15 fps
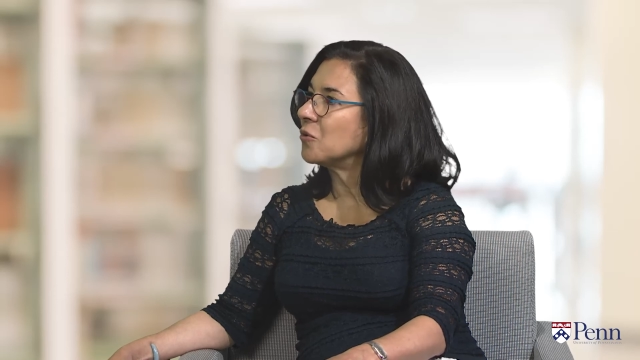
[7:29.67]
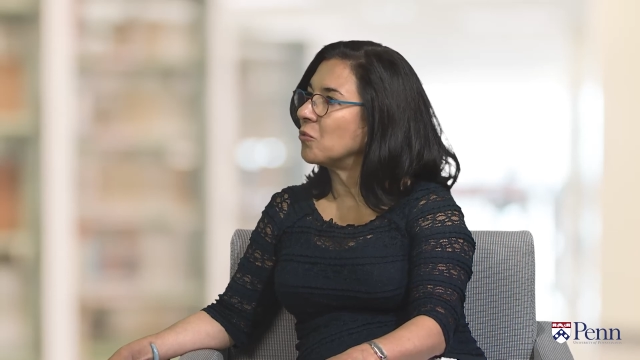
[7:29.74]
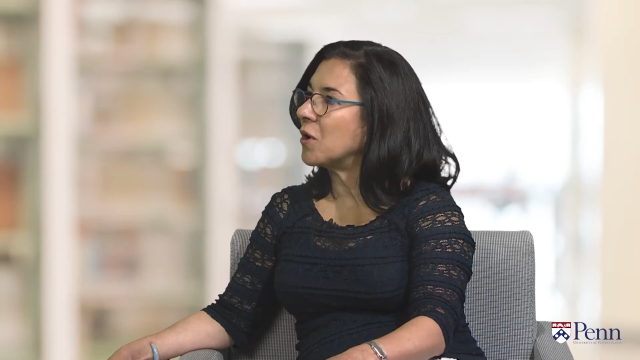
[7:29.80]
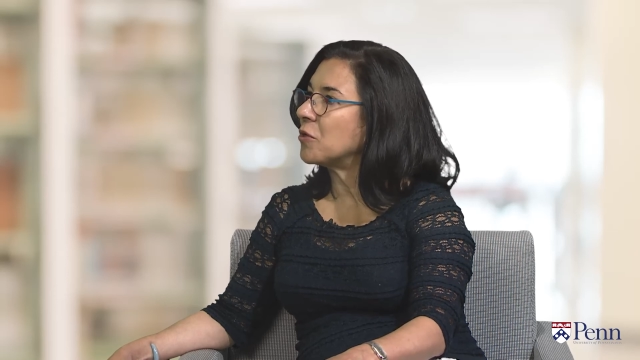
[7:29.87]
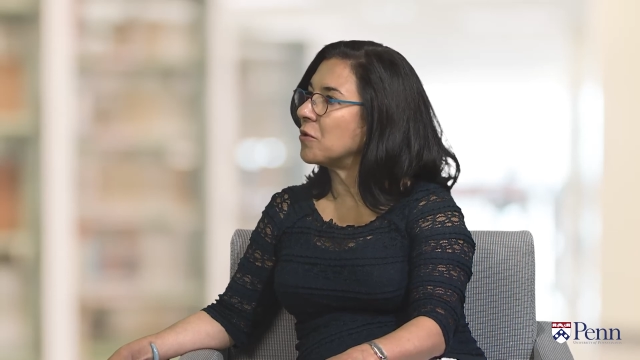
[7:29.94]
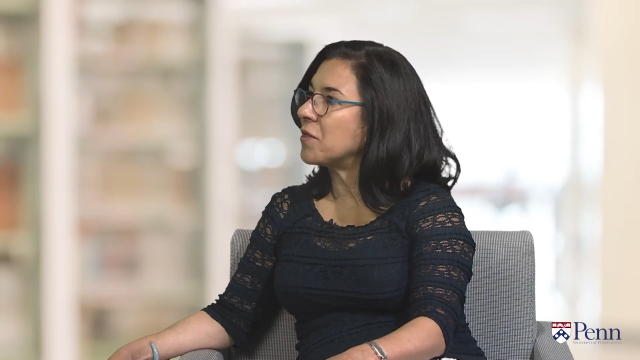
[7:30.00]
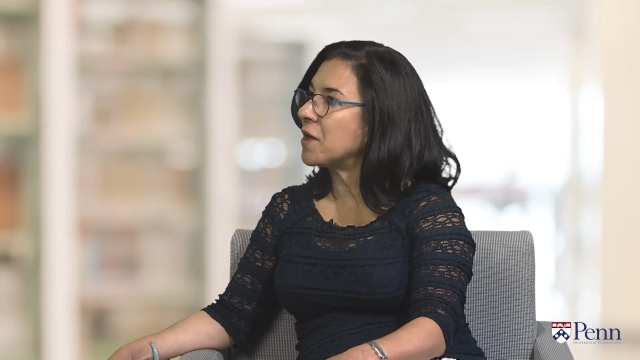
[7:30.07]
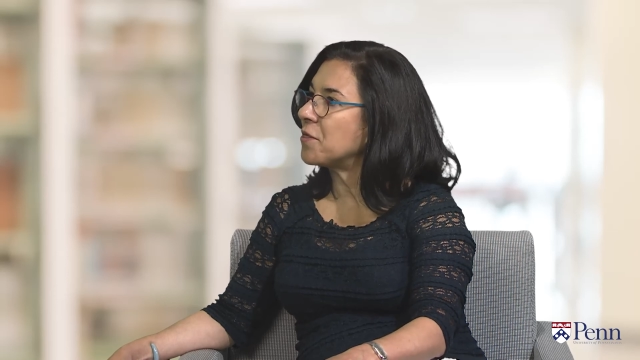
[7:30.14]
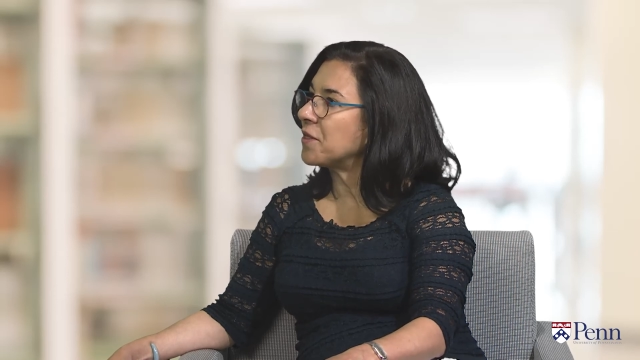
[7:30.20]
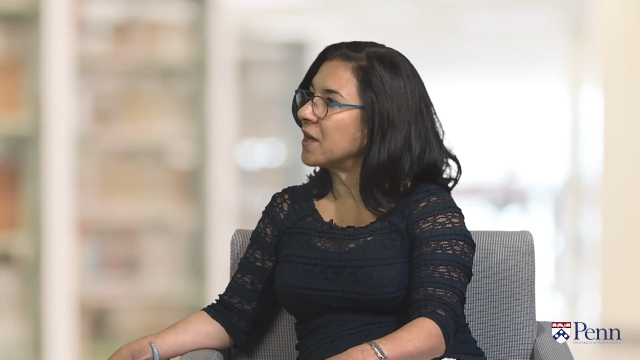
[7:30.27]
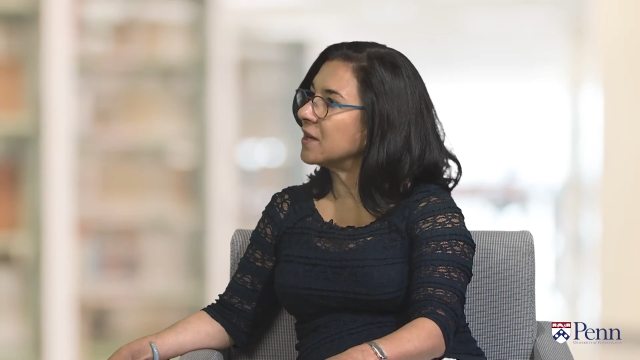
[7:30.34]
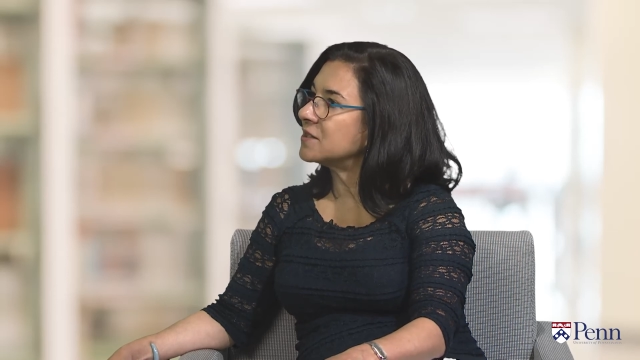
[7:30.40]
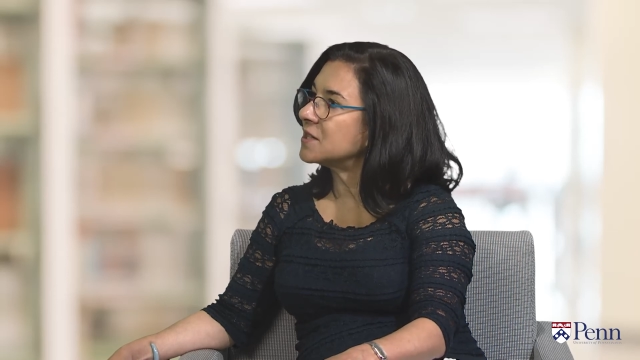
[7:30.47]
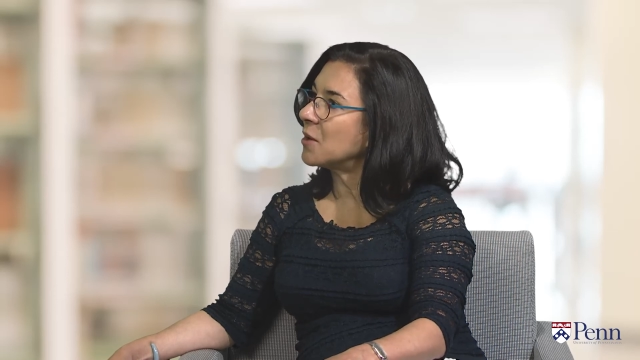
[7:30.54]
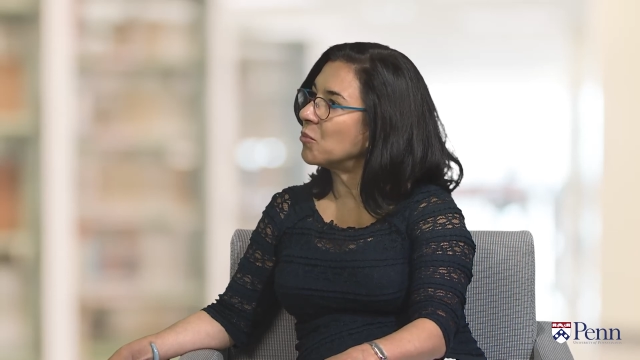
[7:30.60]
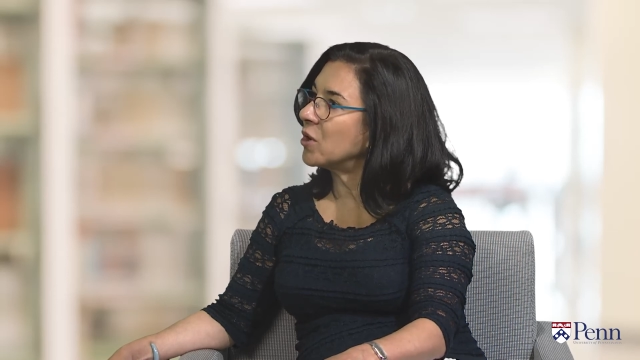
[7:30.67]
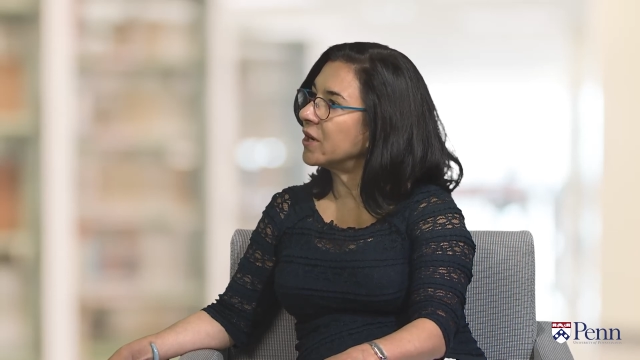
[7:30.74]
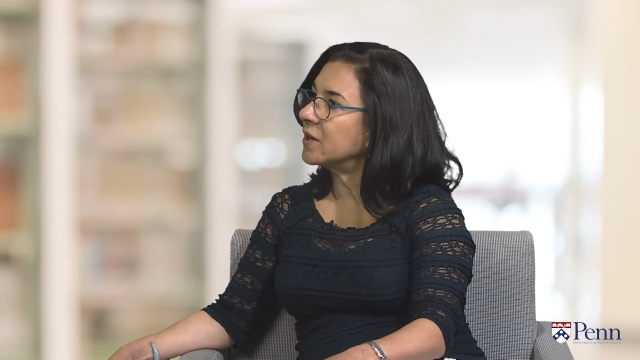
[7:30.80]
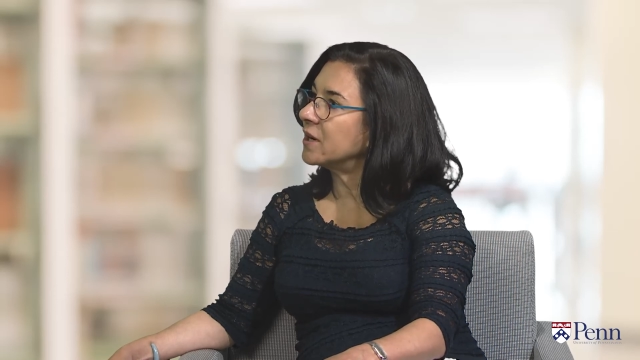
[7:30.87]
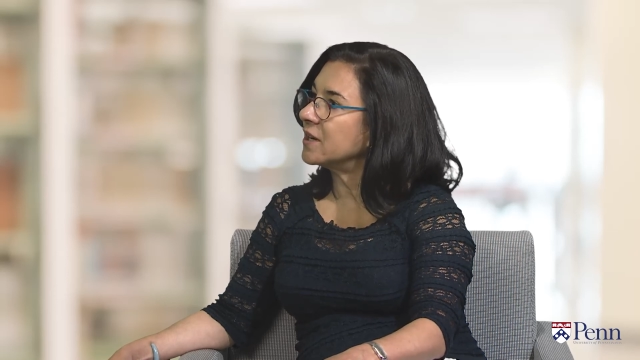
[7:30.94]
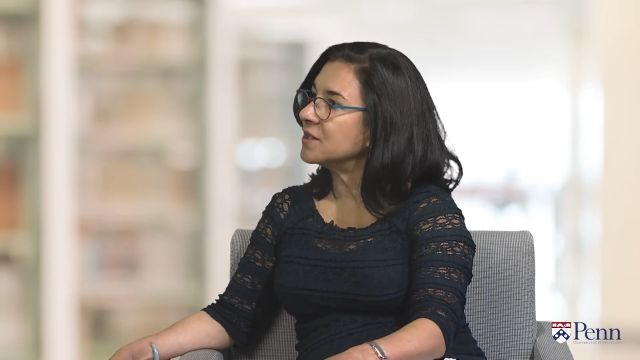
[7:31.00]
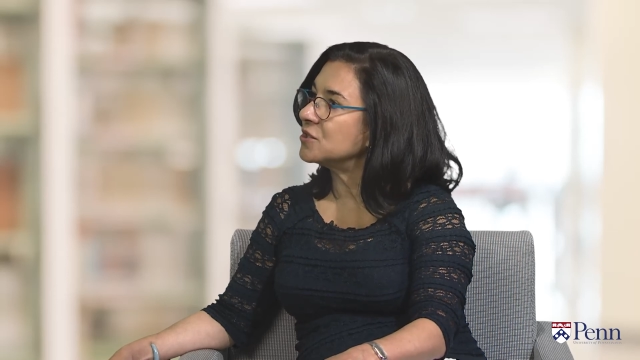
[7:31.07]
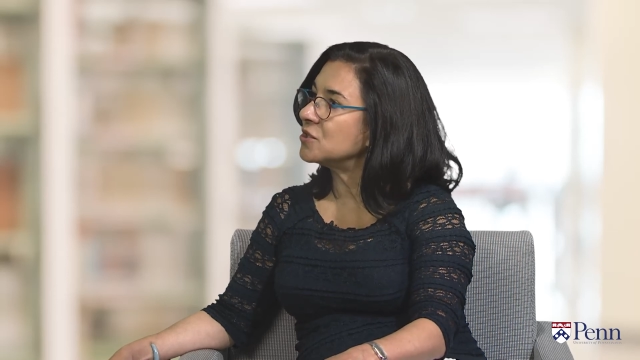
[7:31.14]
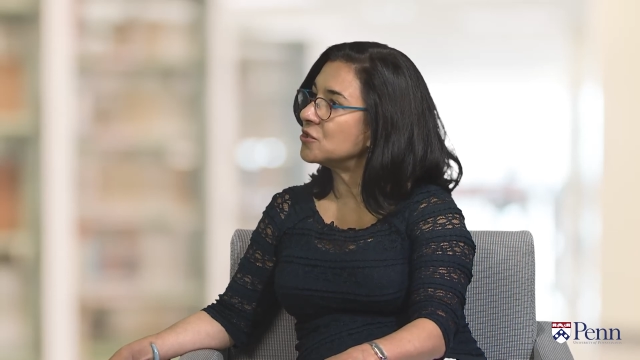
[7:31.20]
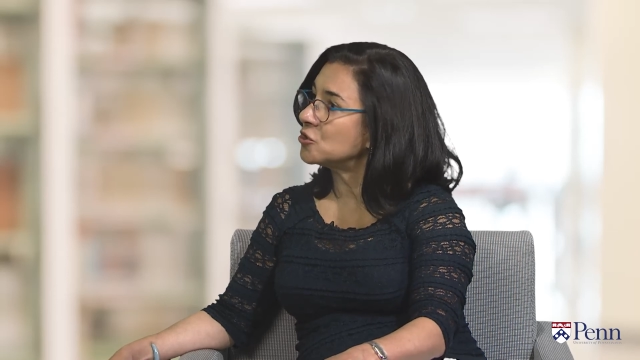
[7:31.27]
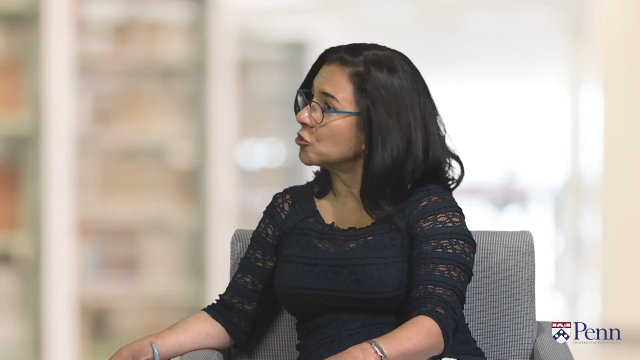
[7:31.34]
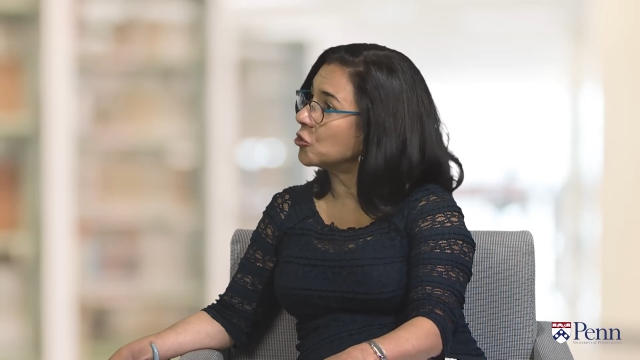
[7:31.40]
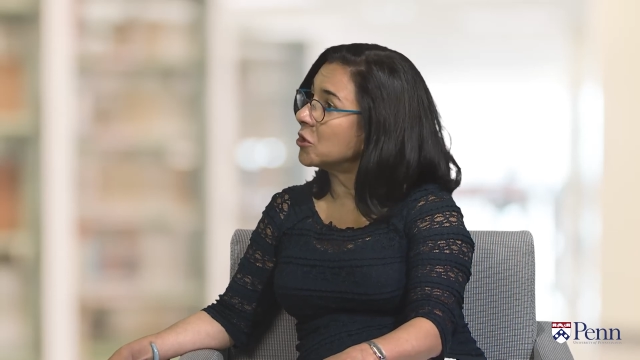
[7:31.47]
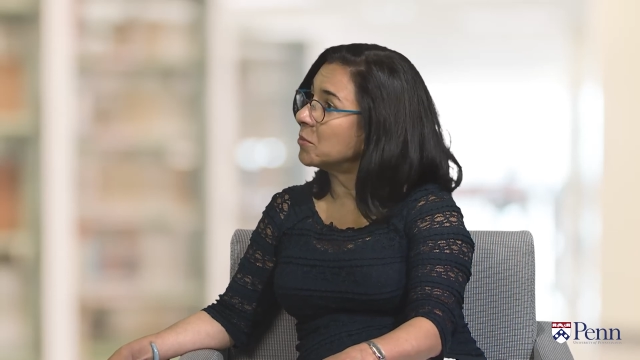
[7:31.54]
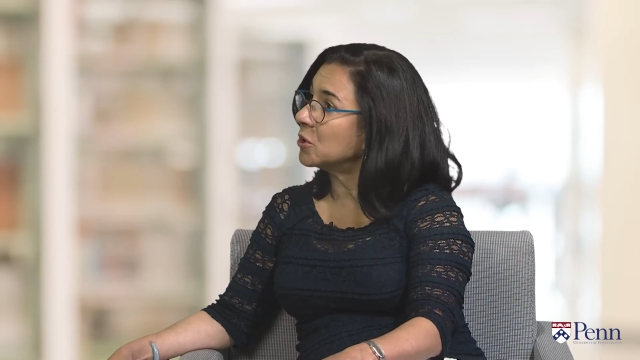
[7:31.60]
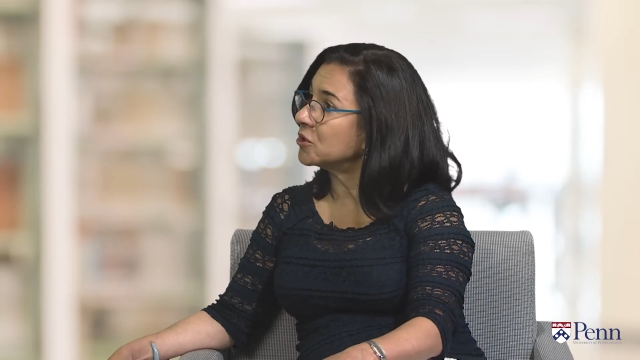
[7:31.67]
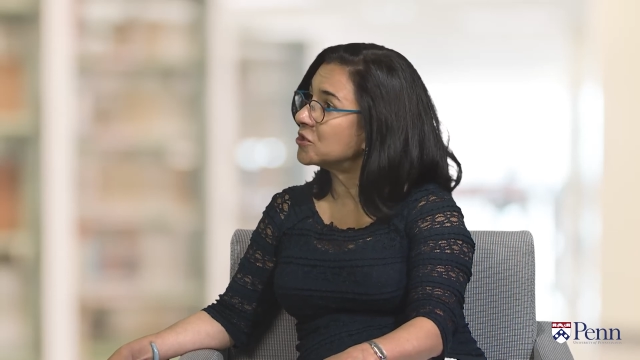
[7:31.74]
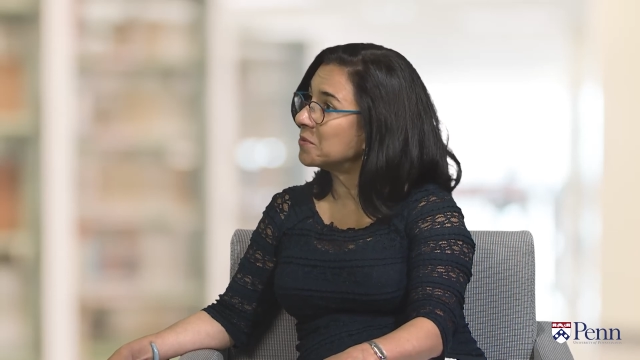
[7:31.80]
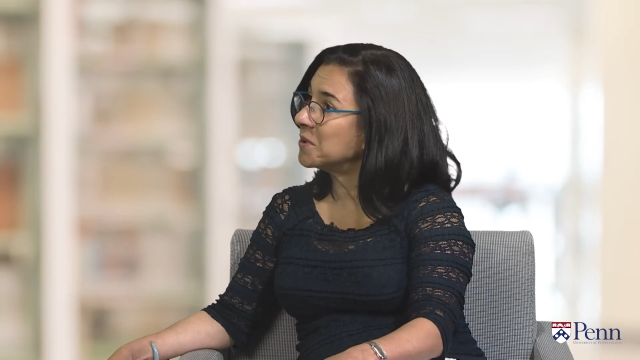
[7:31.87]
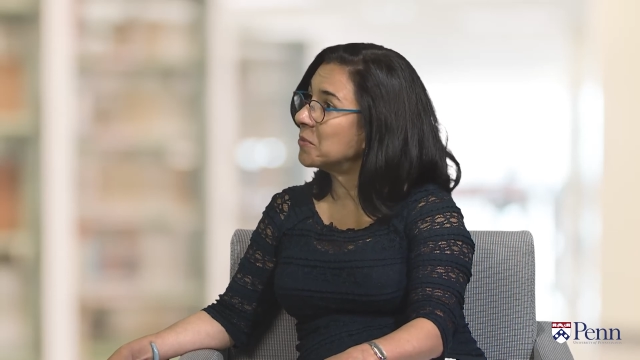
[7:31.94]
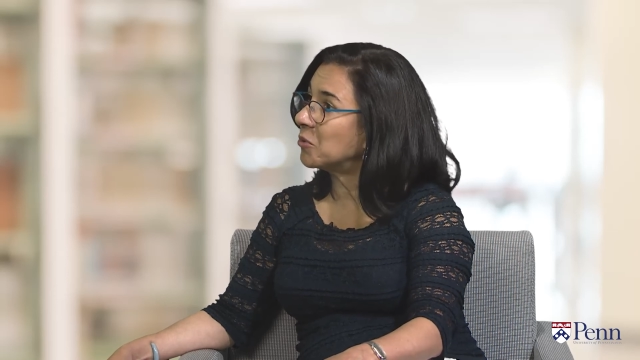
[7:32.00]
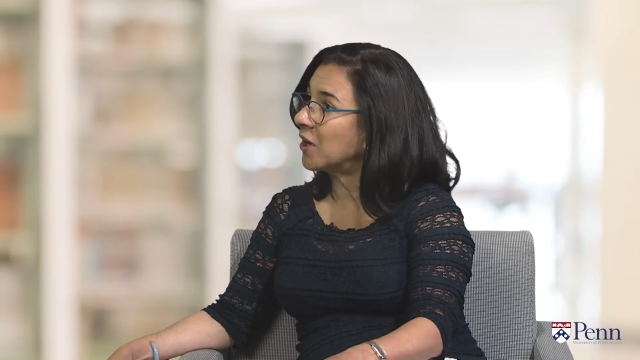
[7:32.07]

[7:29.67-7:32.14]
whether they think someone is suitable to be